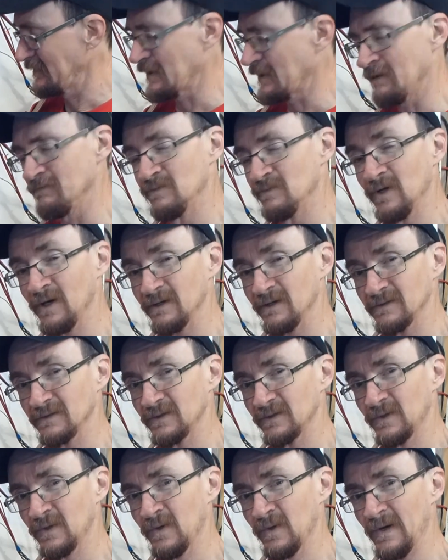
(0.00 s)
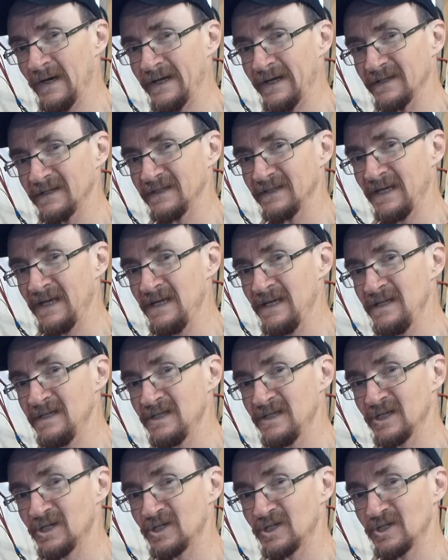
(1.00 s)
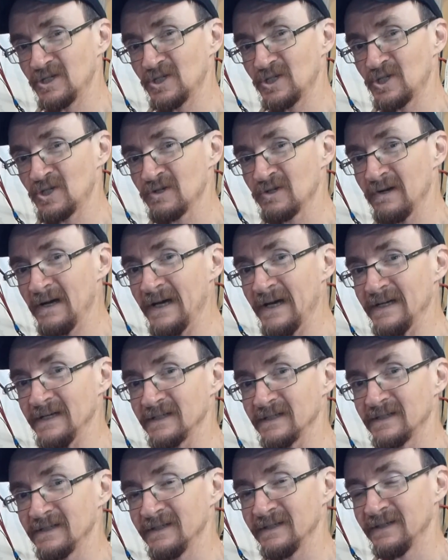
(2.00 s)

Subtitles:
I'm not quite keen to try it.